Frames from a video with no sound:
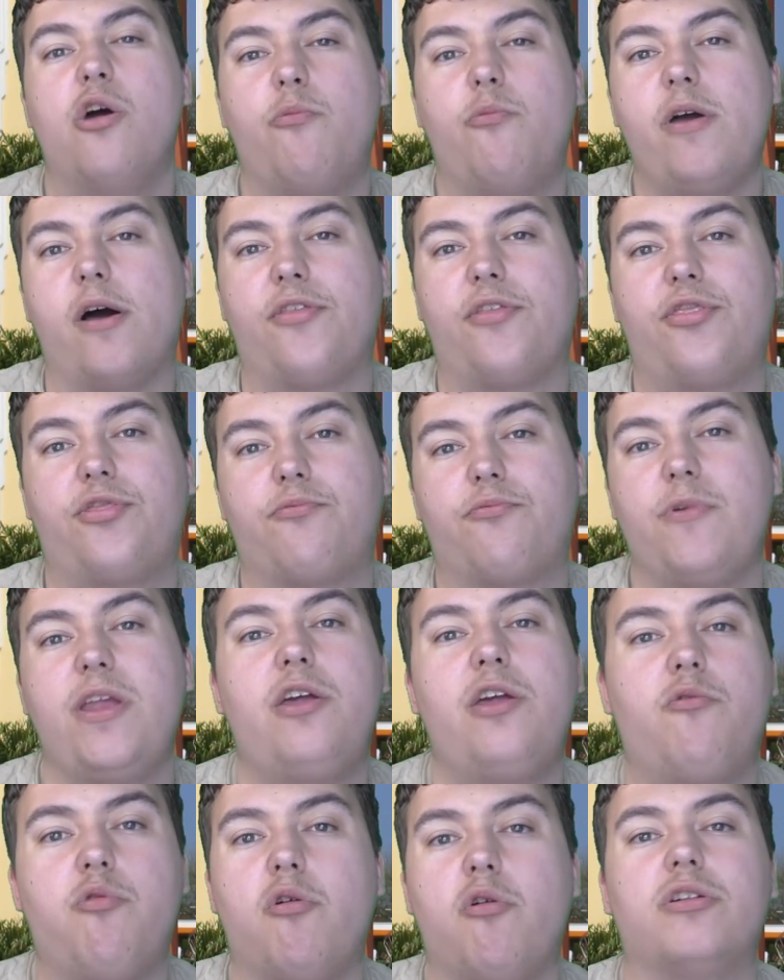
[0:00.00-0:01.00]
We are
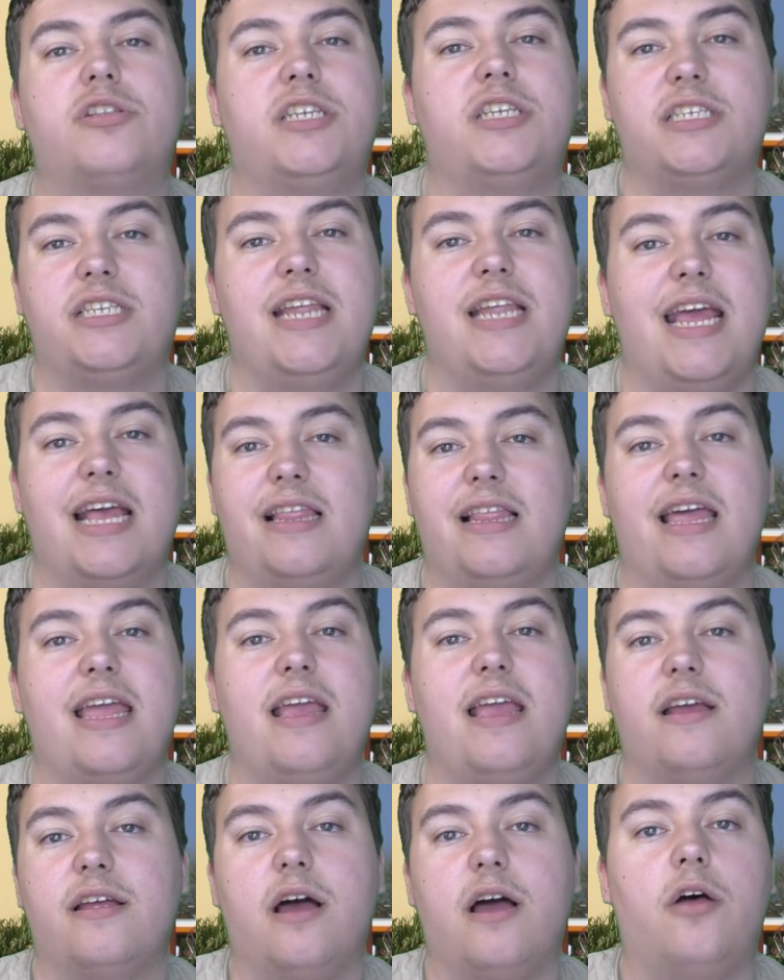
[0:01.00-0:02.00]
three quarters
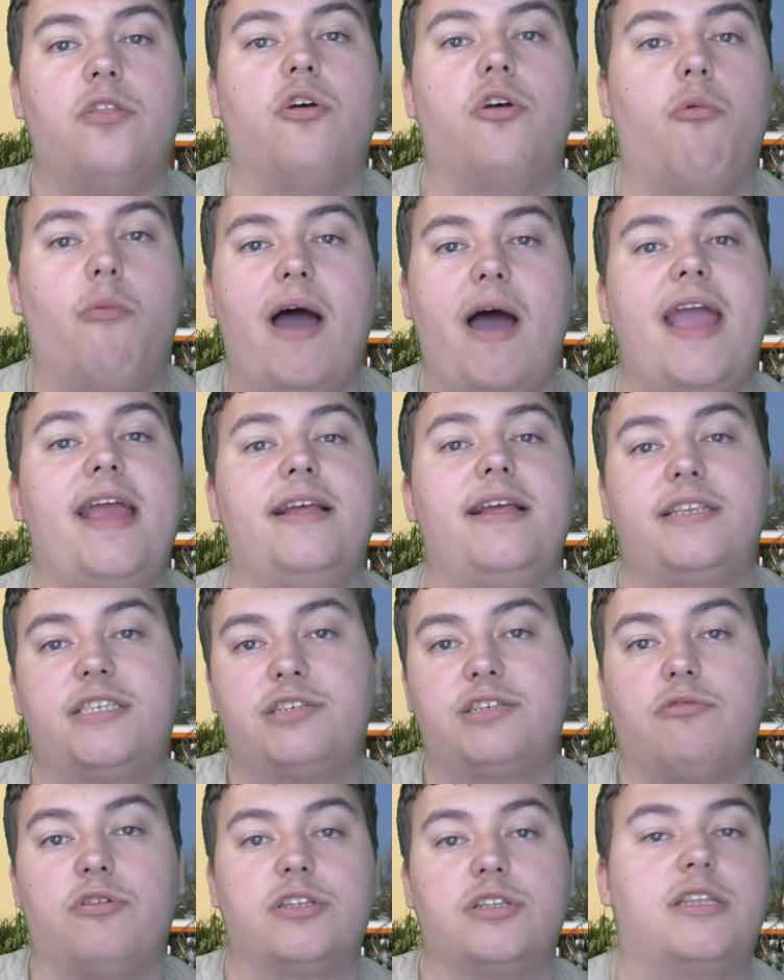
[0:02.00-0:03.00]
nearly on the way
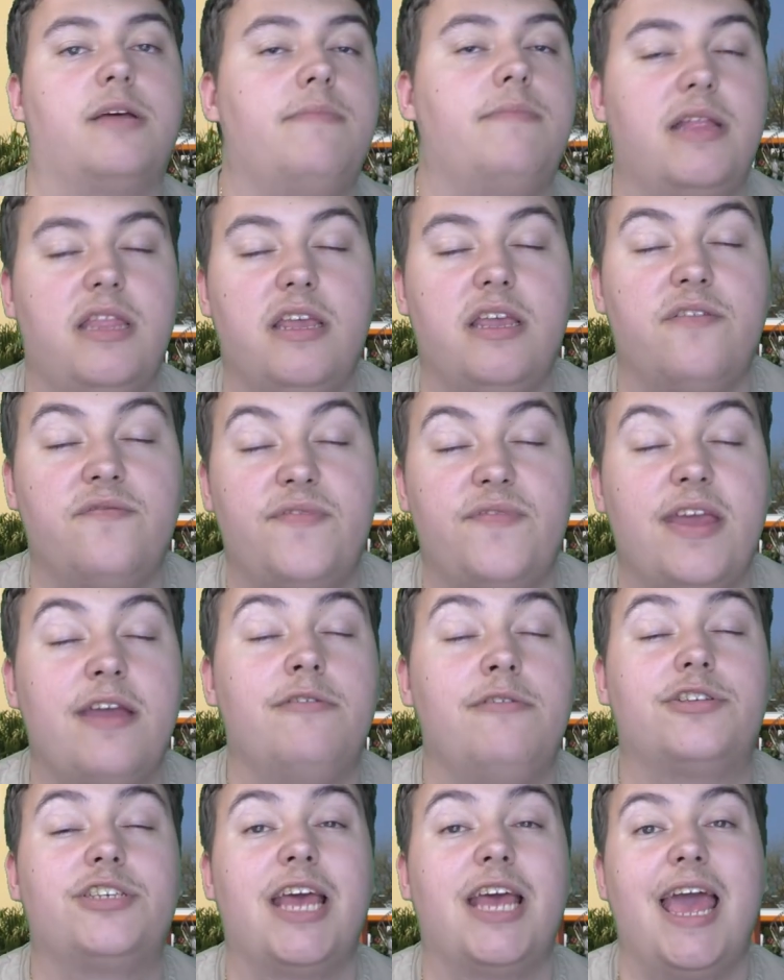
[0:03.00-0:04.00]
towards that million
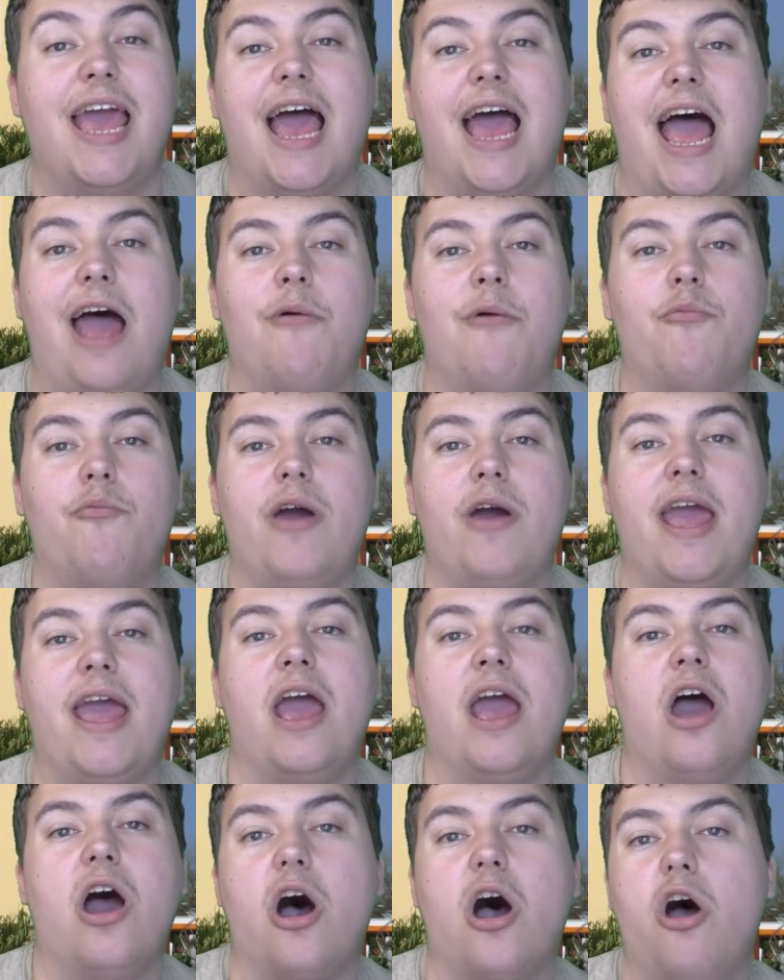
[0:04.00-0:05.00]
views and we're
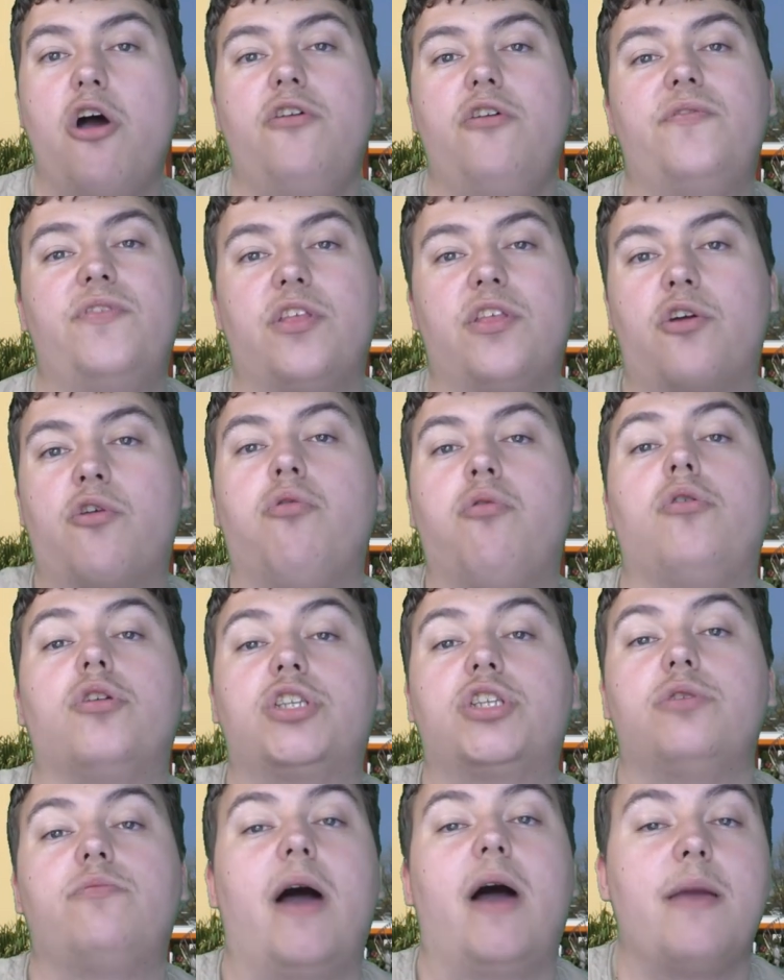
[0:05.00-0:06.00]
over the
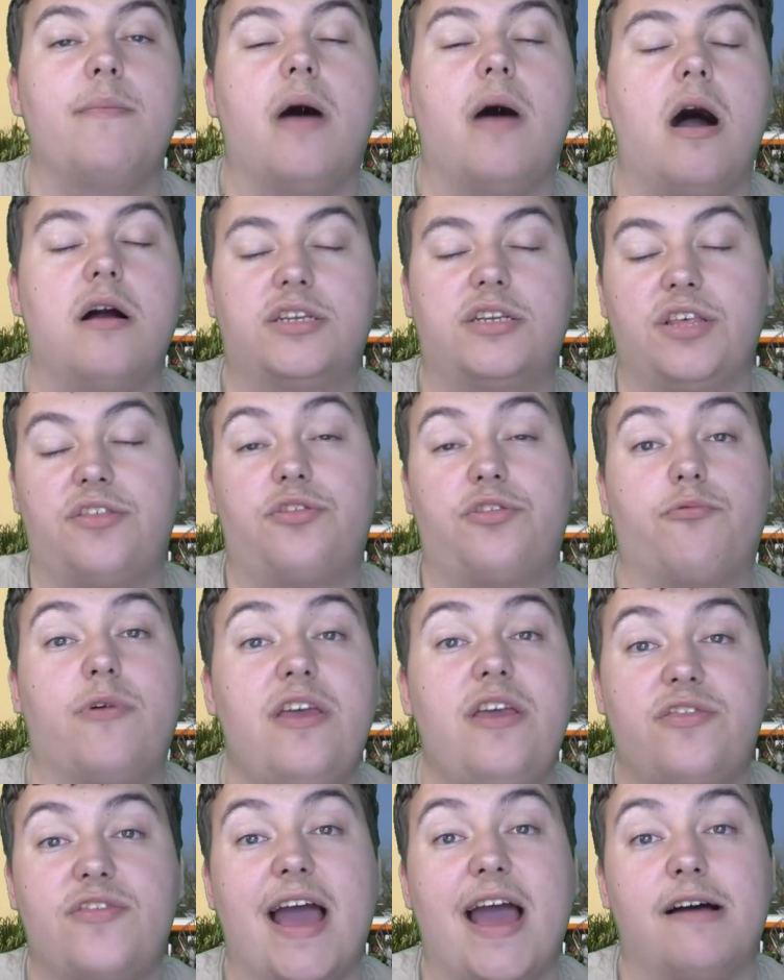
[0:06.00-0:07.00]
quarter way mark to
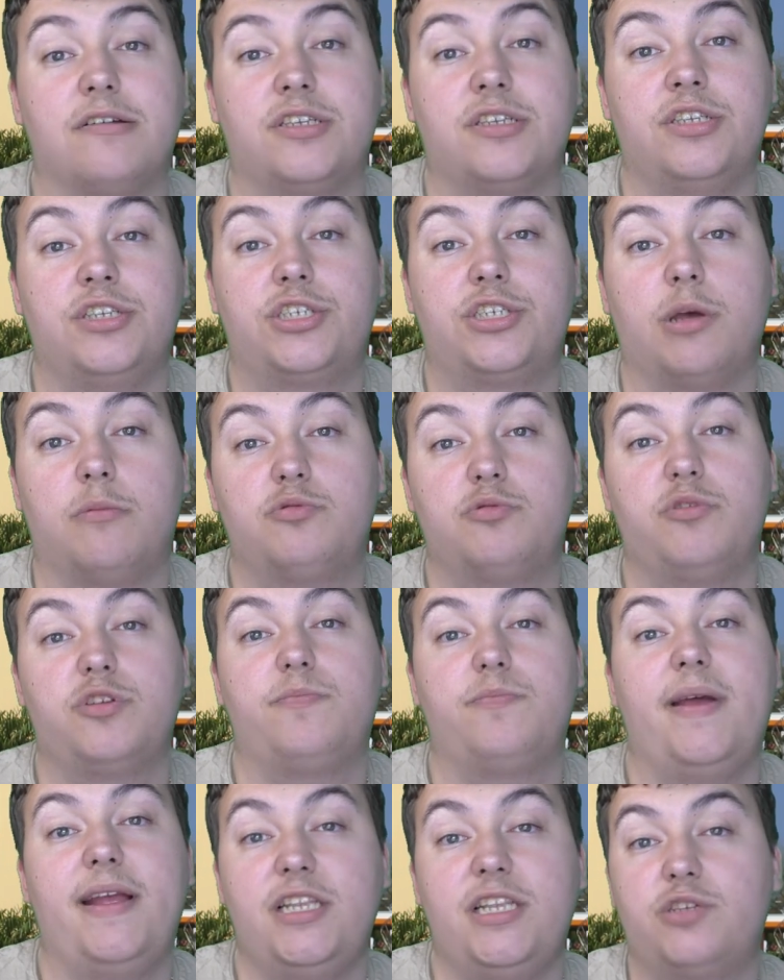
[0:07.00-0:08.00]
3,000 subs,
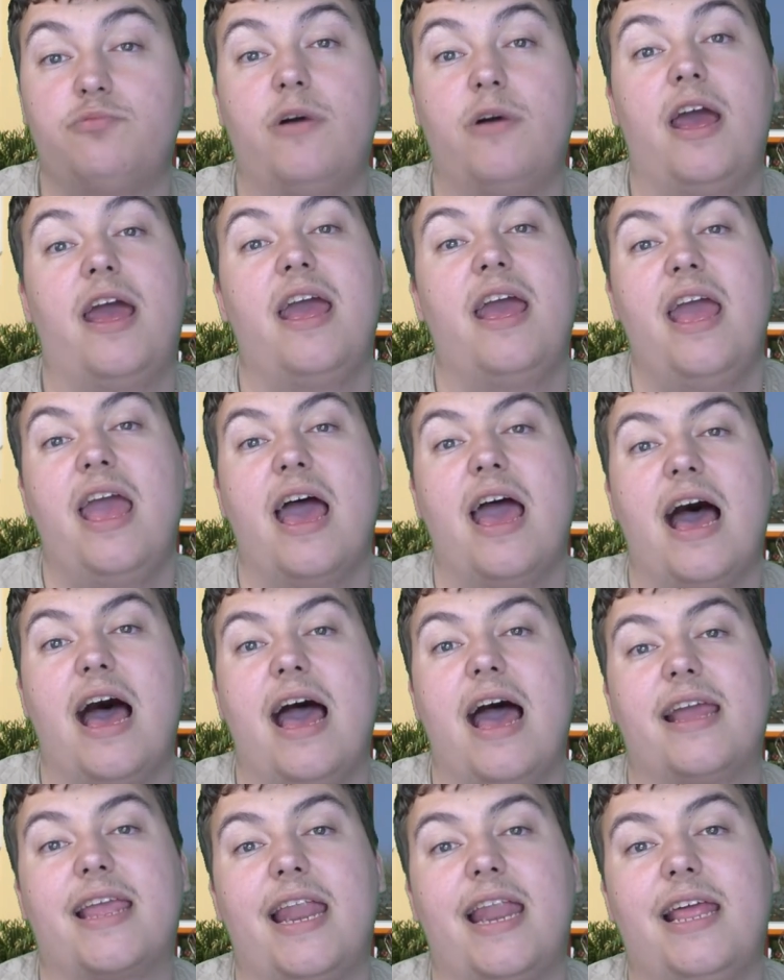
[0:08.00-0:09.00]
which means we're
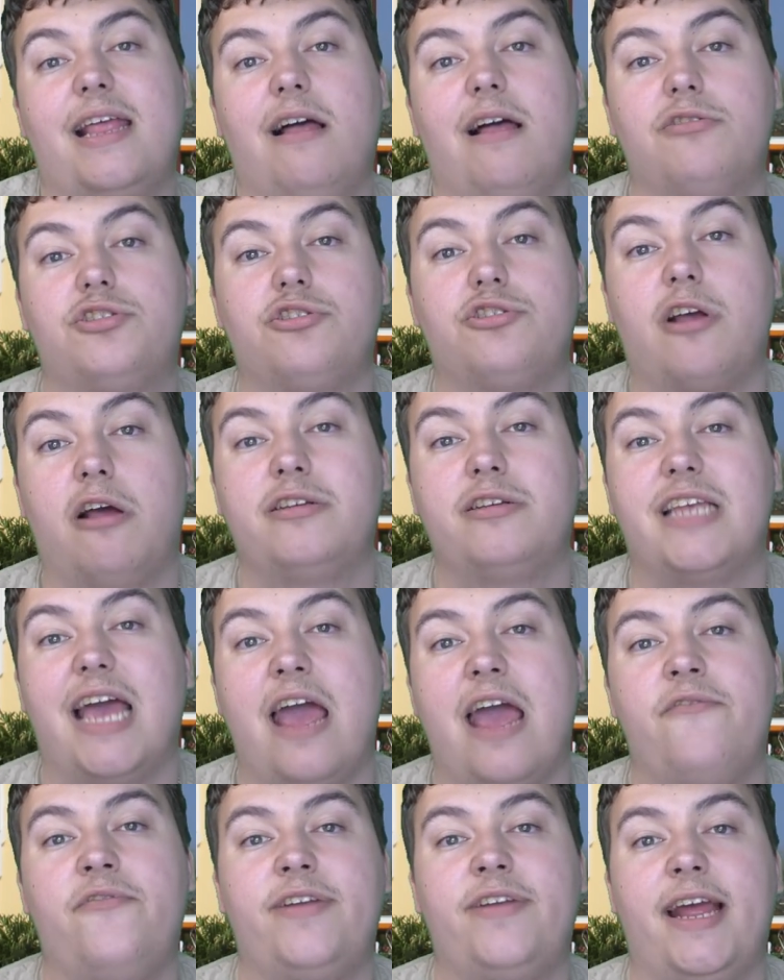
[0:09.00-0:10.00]
uh, getting closer and closer
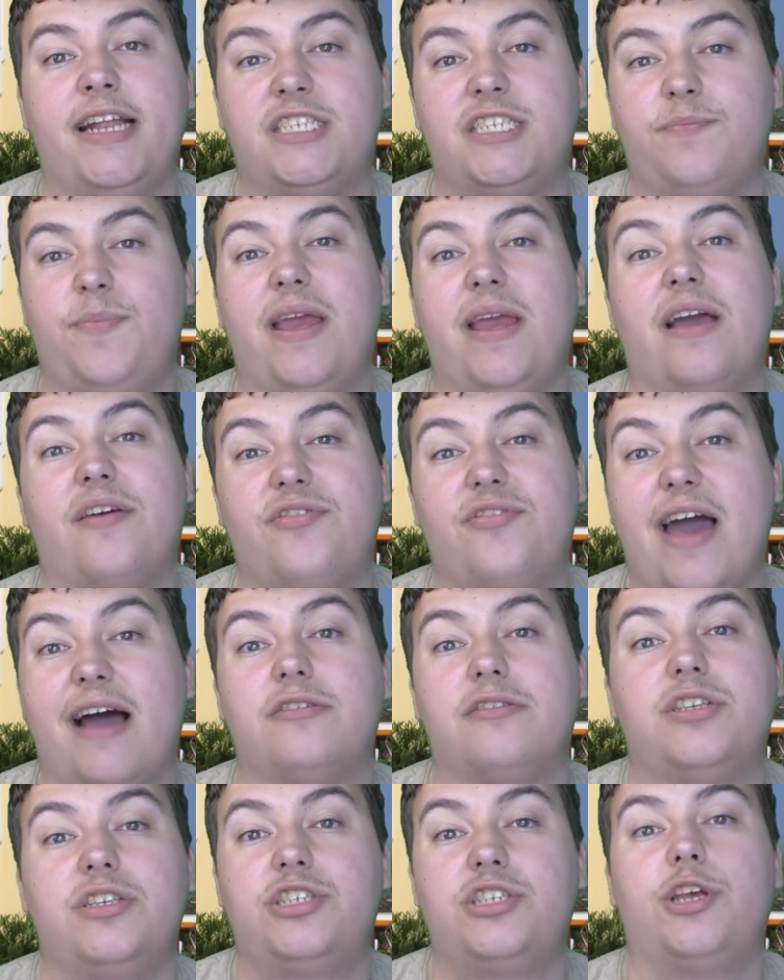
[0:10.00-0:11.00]
every day to being
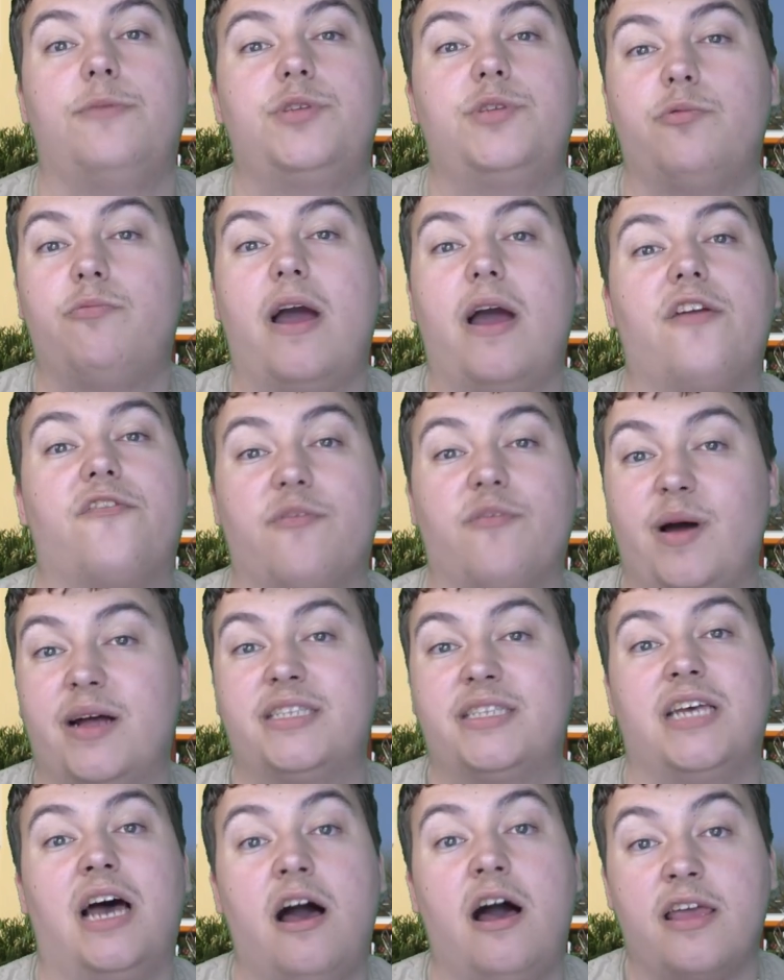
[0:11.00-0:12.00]
1,000 subs away from our
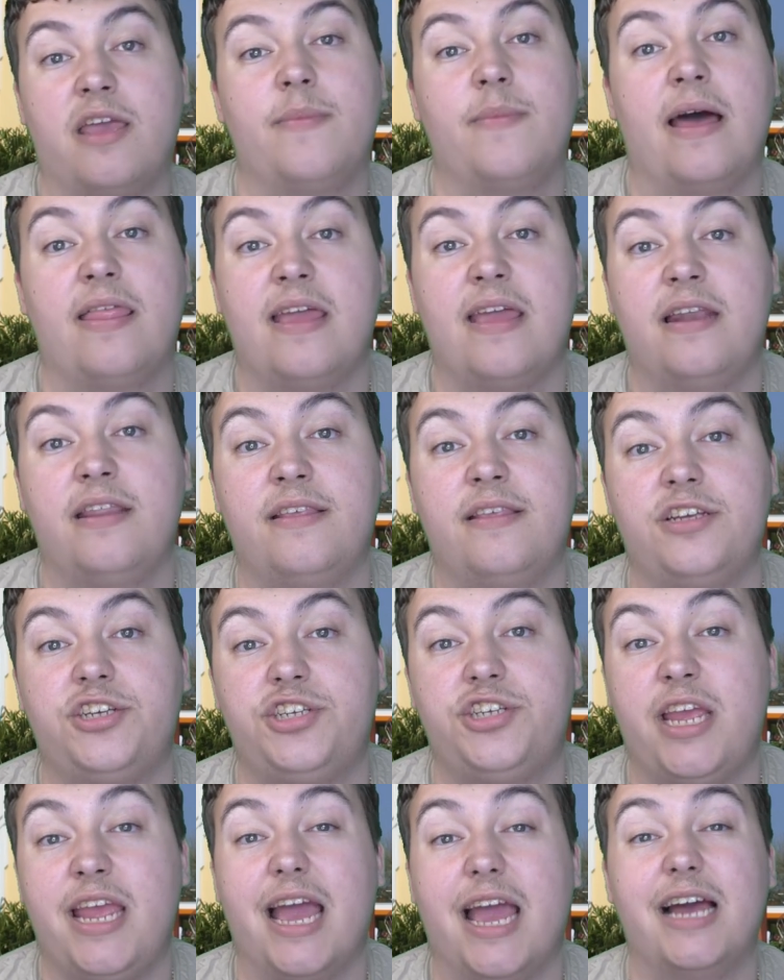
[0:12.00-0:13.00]
target by the end of
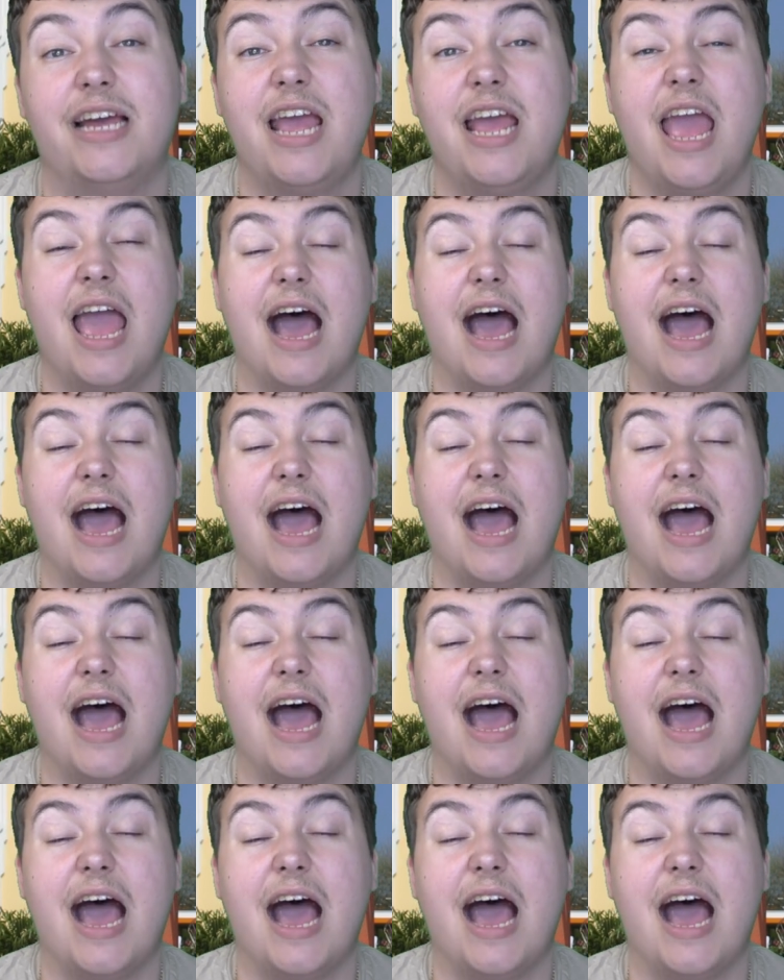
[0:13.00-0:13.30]
this year.